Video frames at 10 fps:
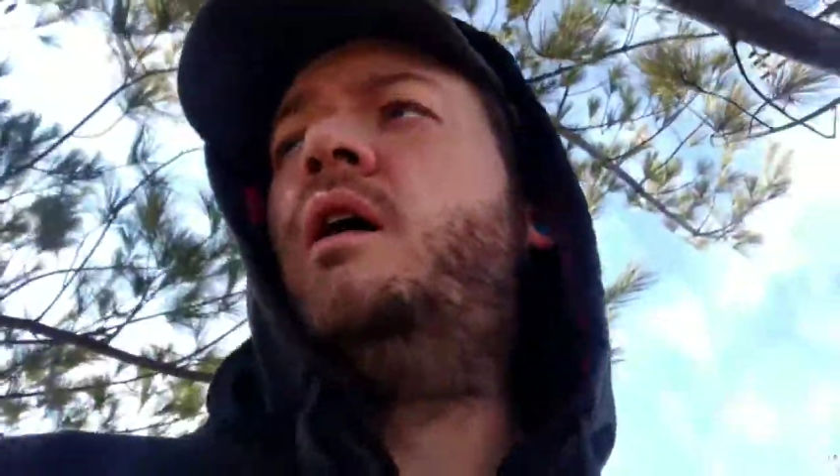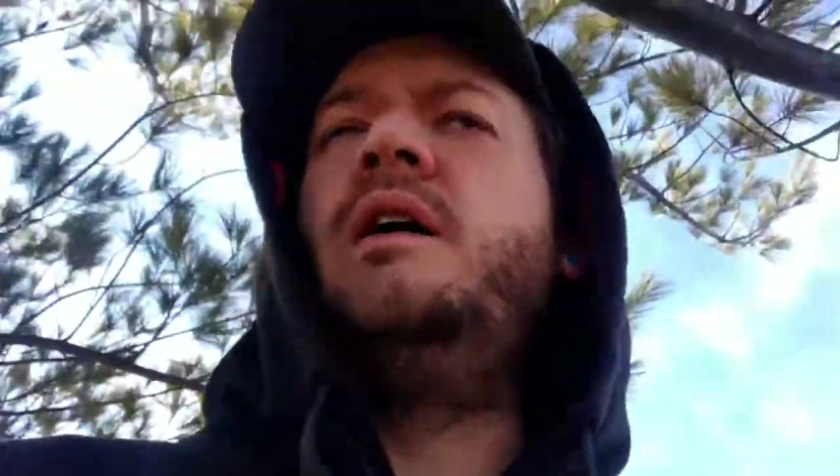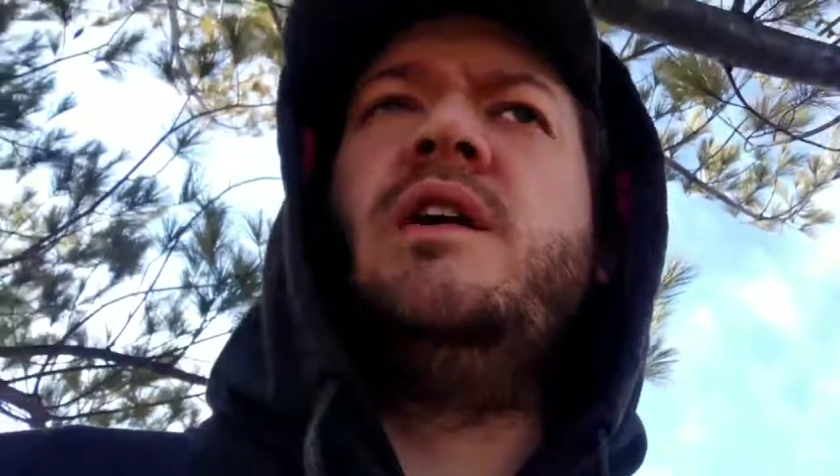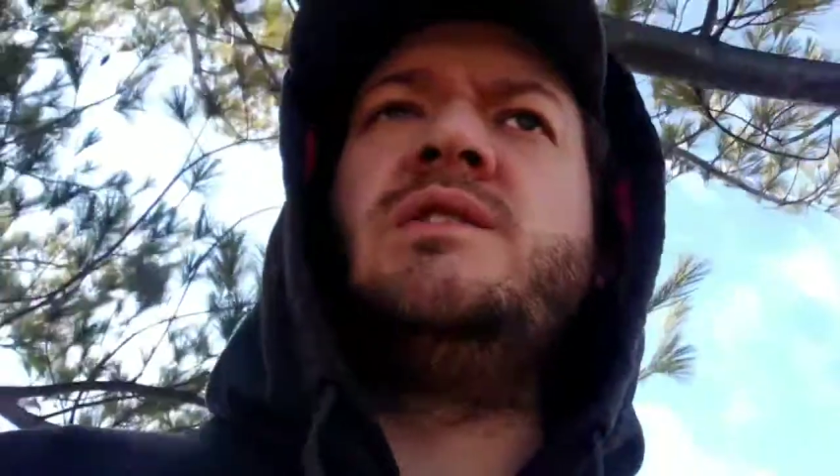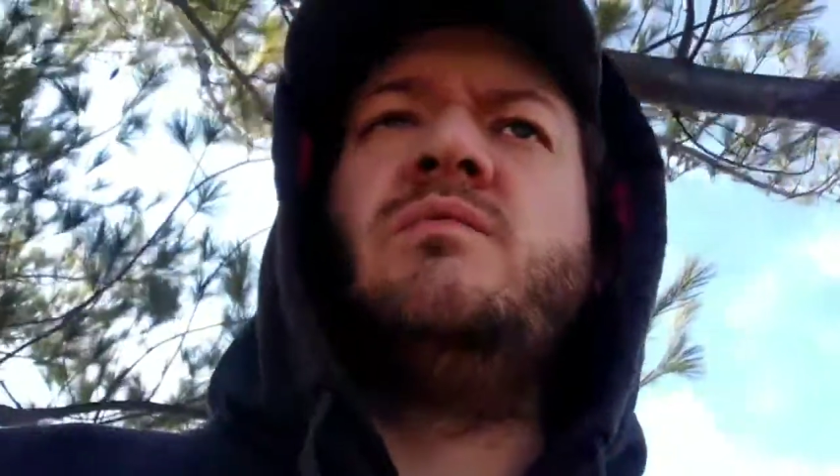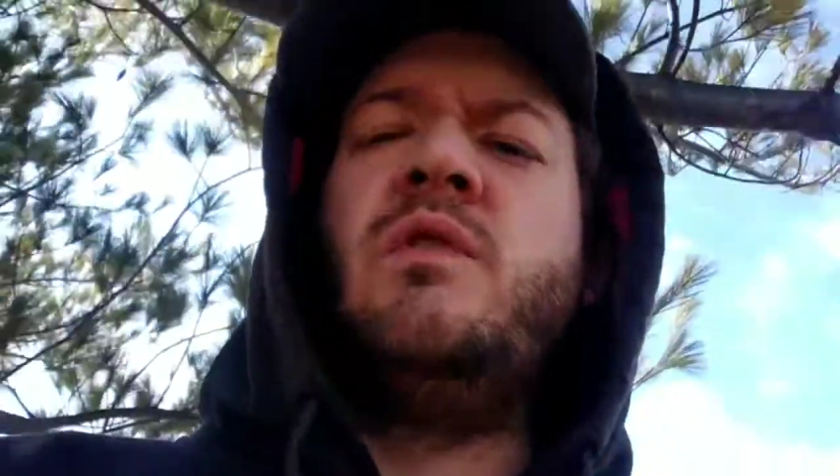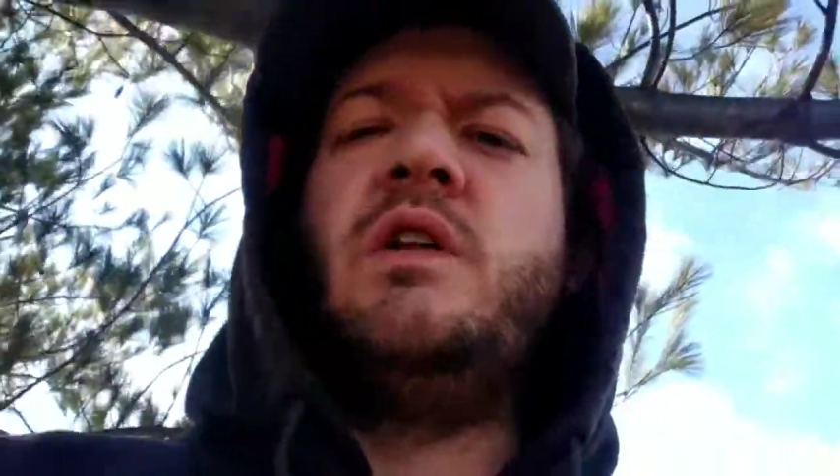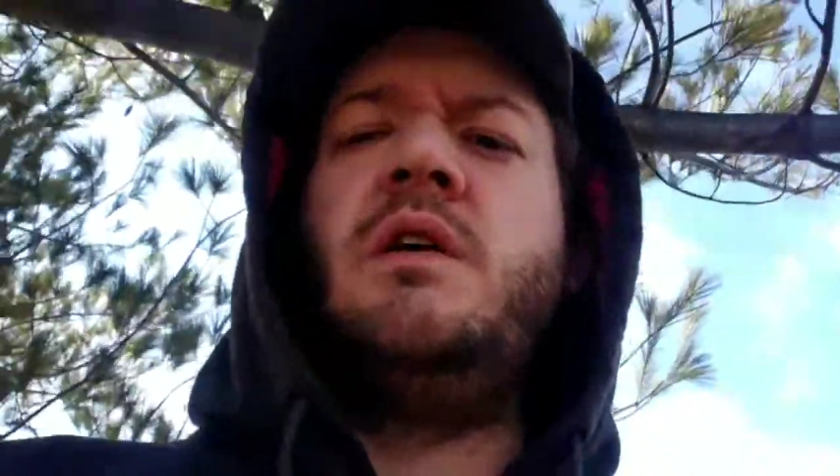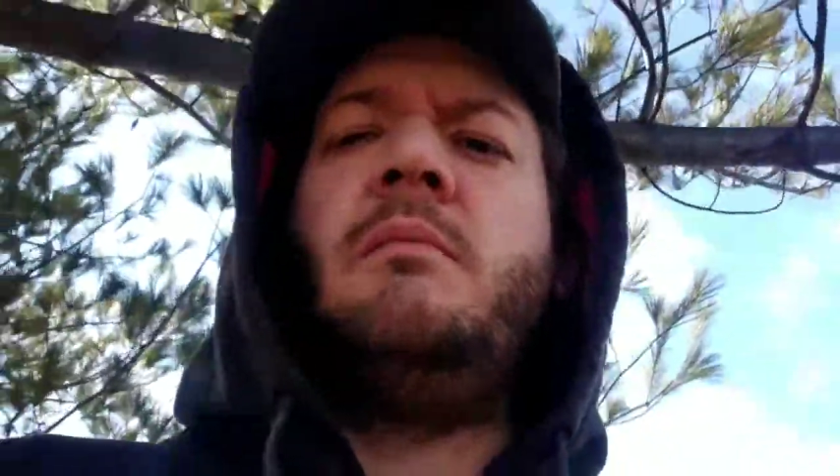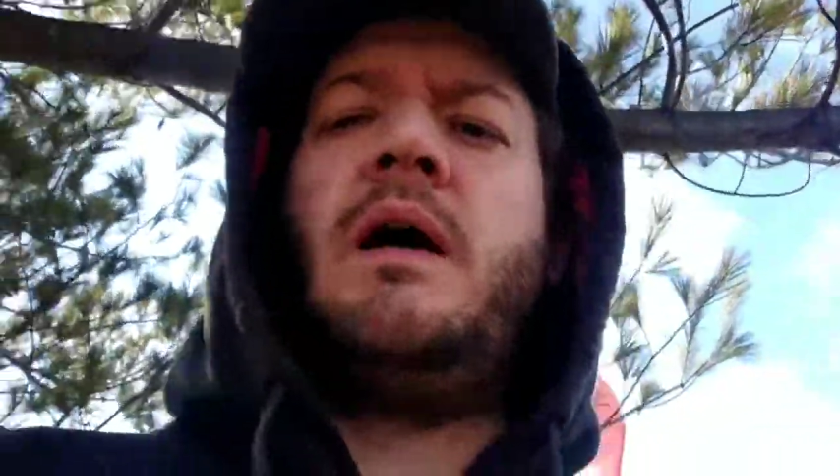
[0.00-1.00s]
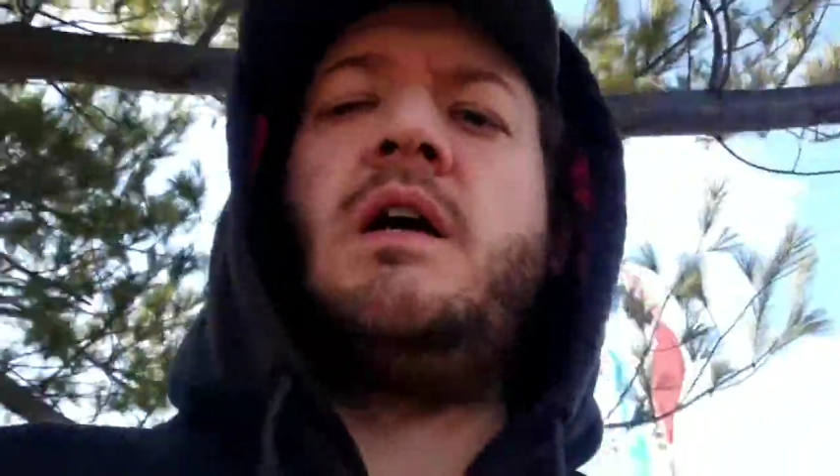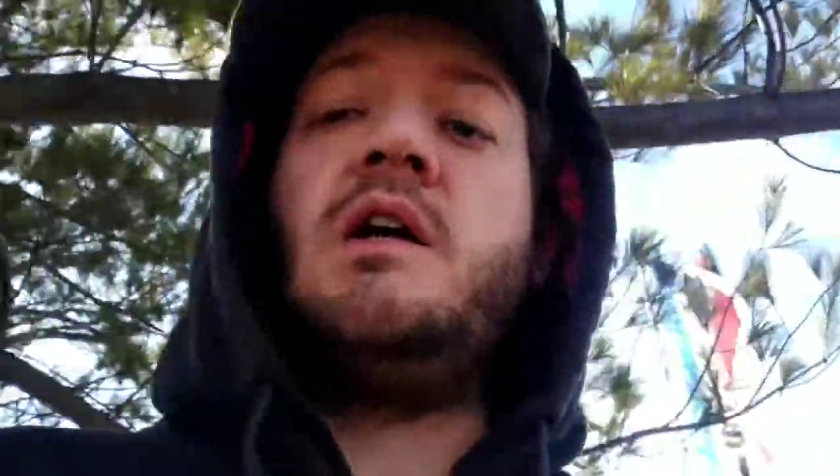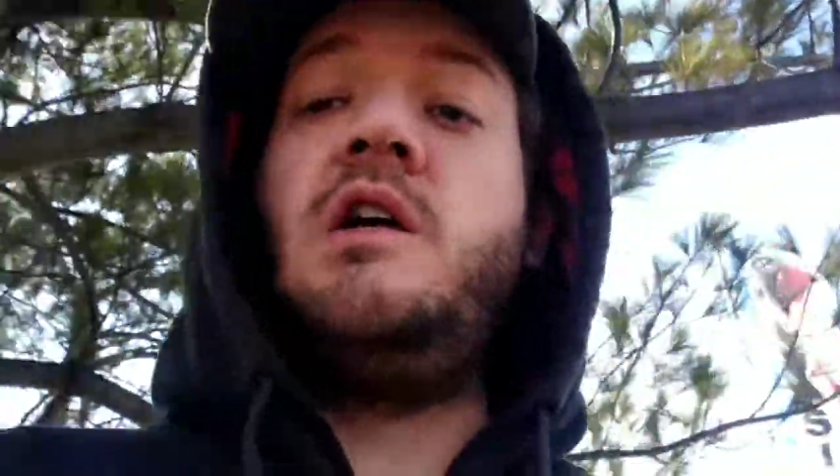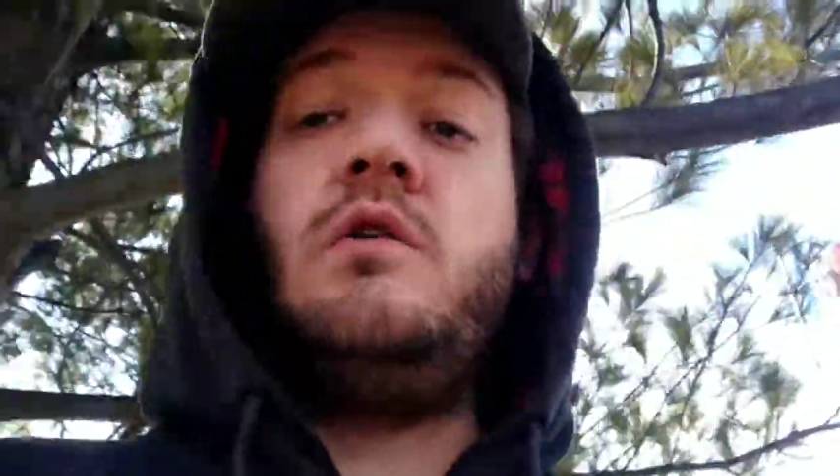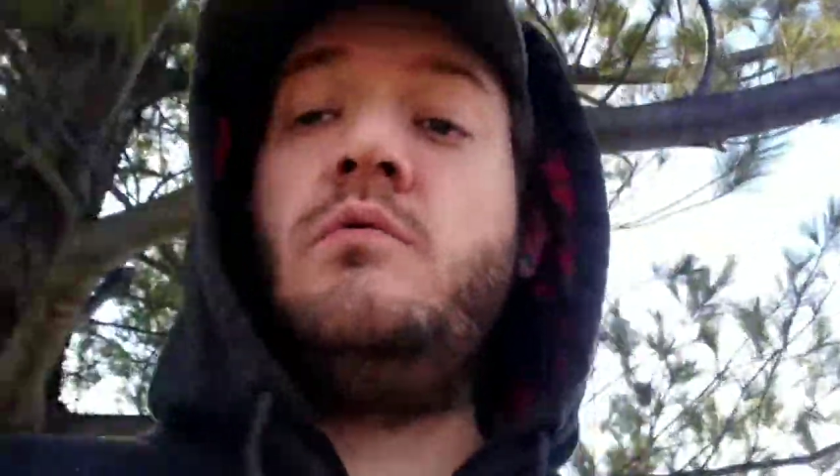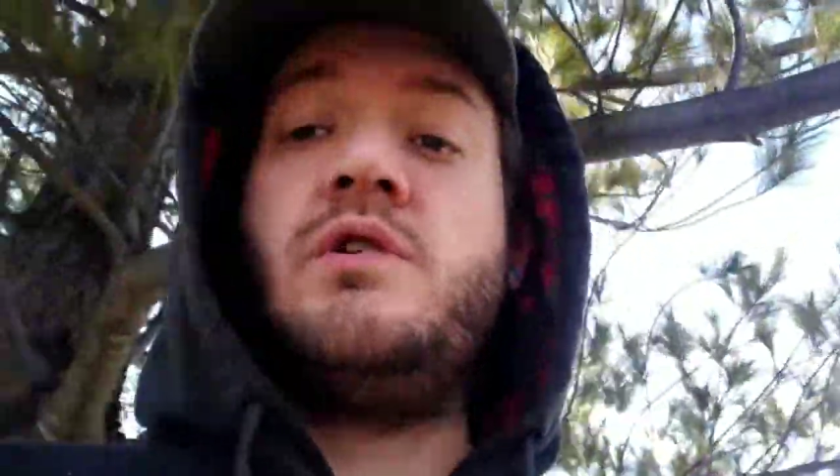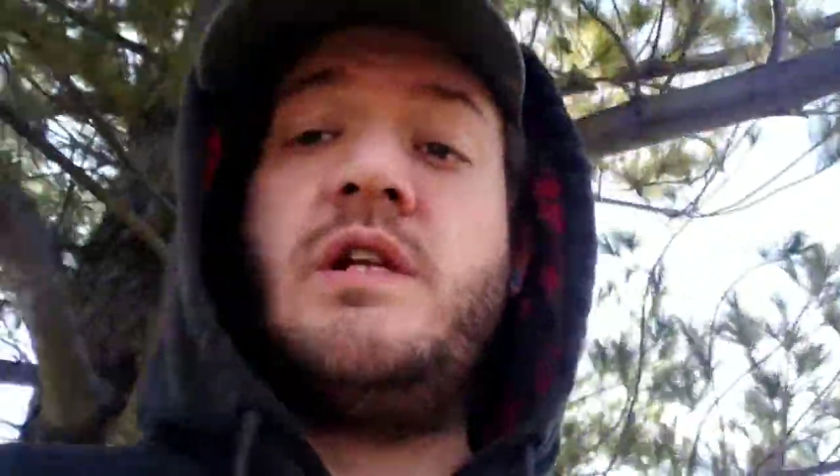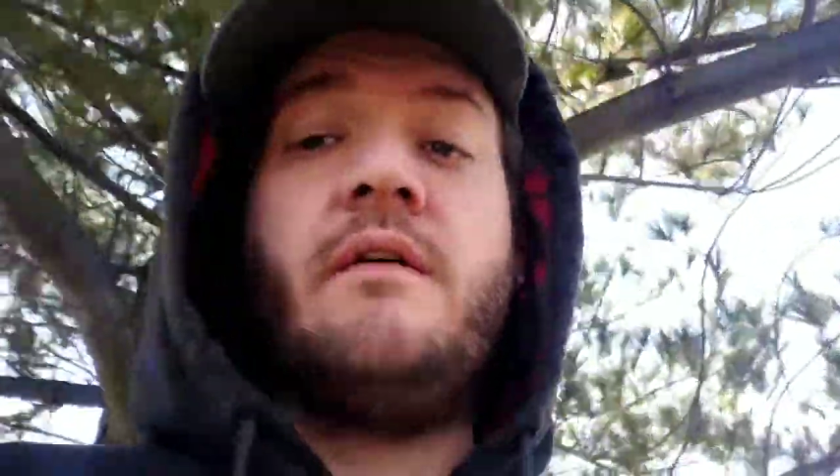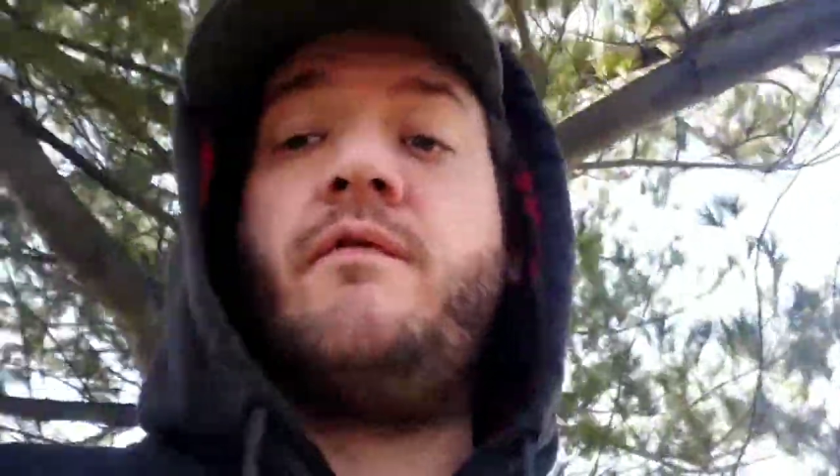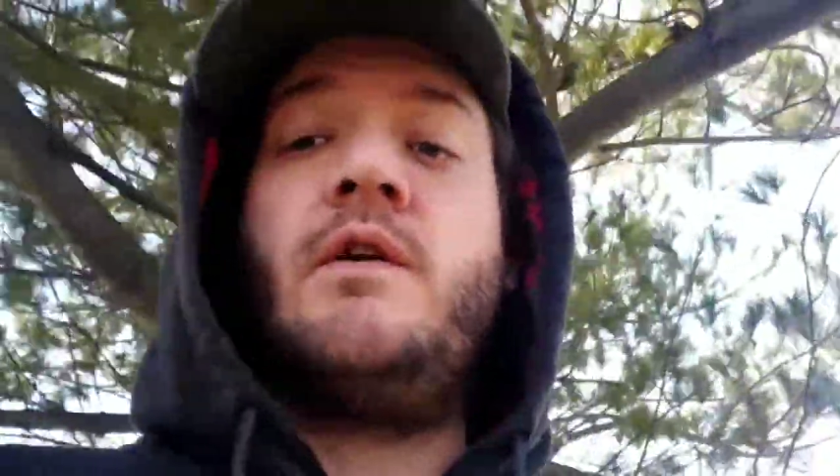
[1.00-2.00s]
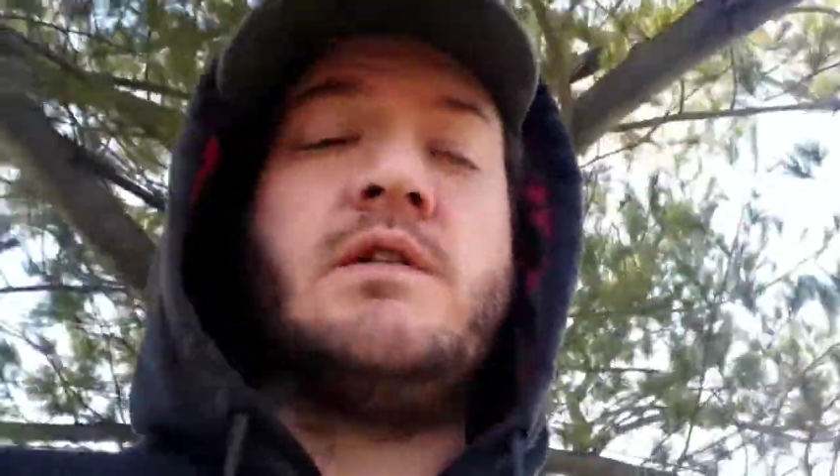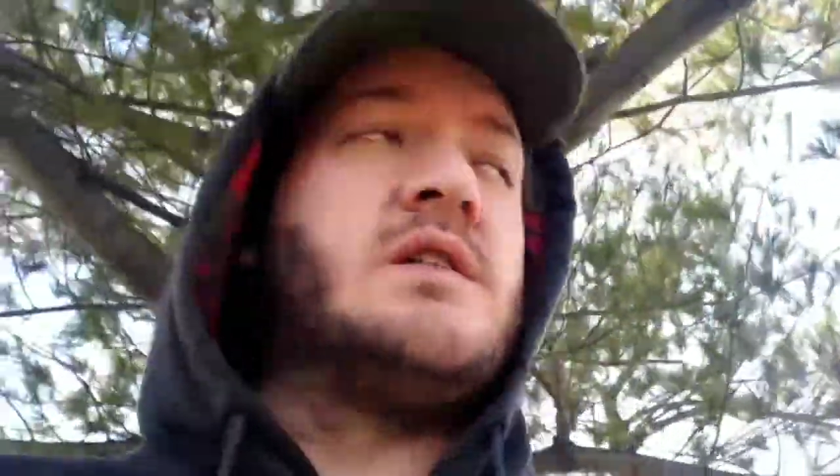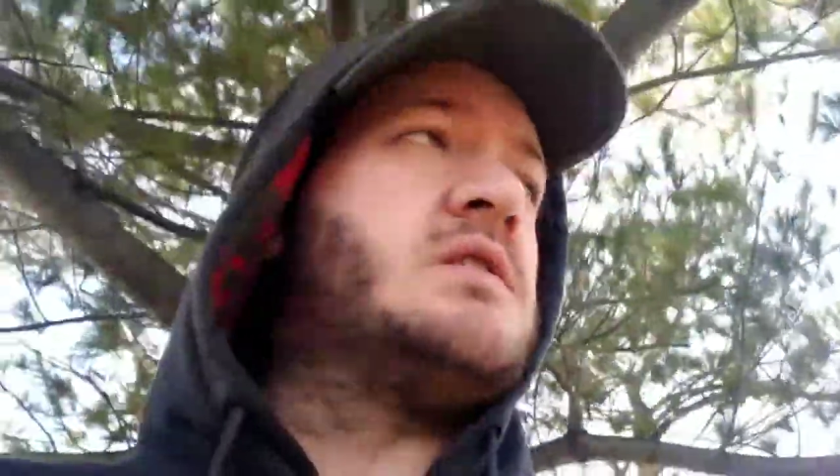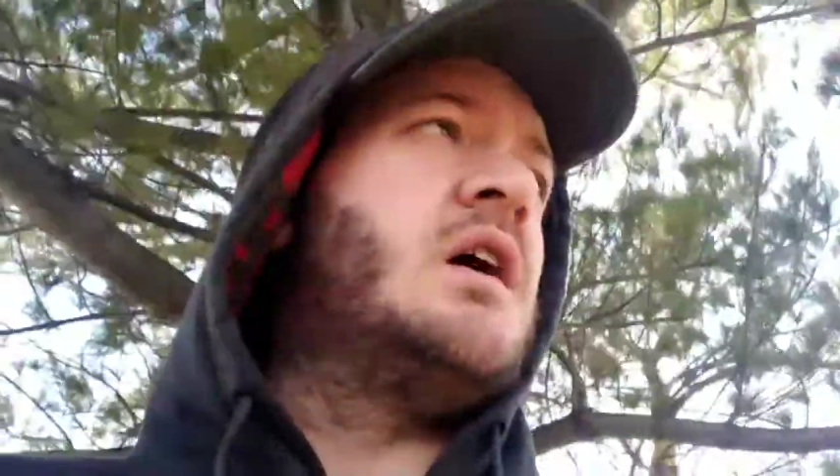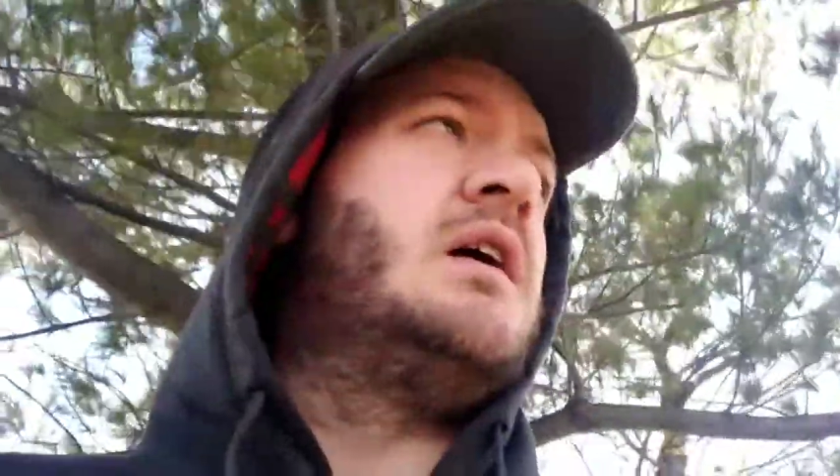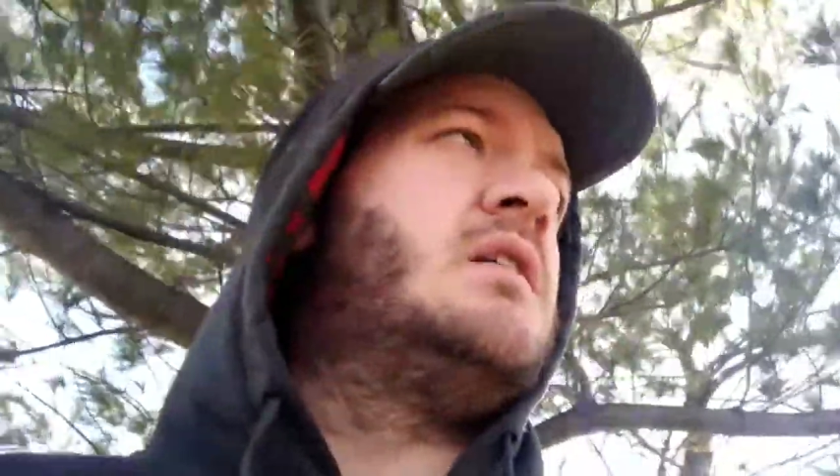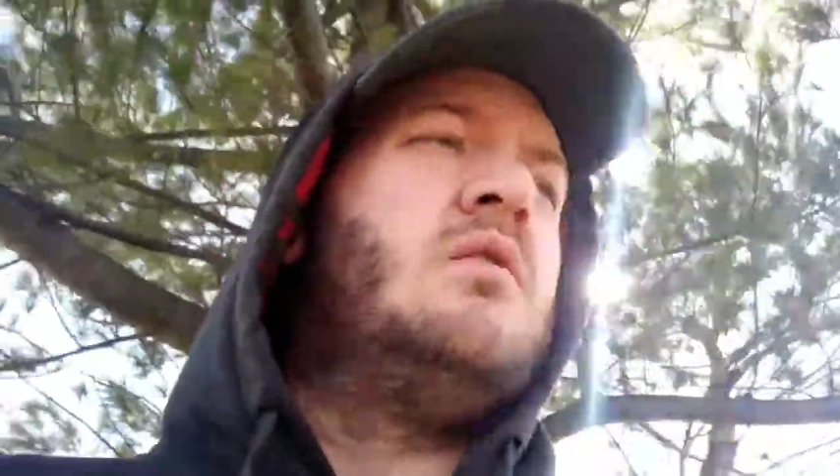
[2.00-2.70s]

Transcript: it doesn't really make a huge difference. It's like,